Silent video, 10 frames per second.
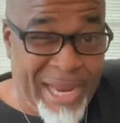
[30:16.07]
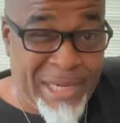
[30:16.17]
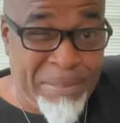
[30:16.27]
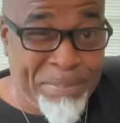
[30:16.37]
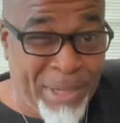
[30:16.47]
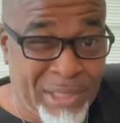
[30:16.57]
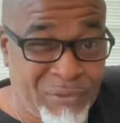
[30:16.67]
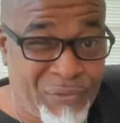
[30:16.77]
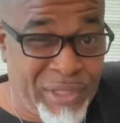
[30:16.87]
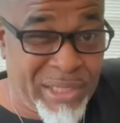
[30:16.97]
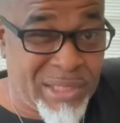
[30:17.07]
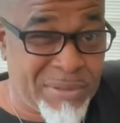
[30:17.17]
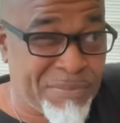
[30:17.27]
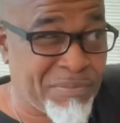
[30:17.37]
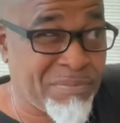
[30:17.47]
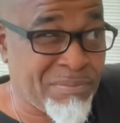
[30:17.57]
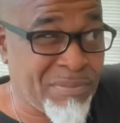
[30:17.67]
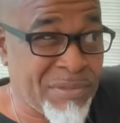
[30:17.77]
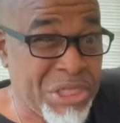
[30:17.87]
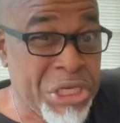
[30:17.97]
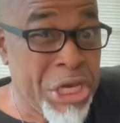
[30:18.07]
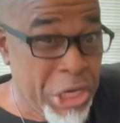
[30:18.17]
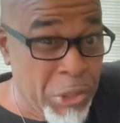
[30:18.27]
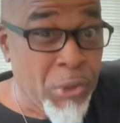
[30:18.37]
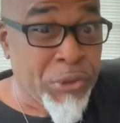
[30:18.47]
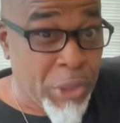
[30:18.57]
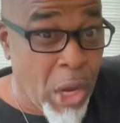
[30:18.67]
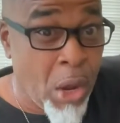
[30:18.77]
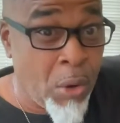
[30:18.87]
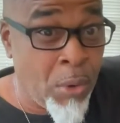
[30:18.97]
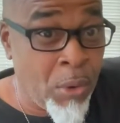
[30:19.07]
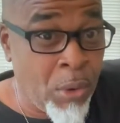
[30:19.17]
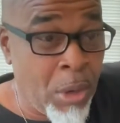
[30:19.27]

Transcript: 80 bucks for this years ago.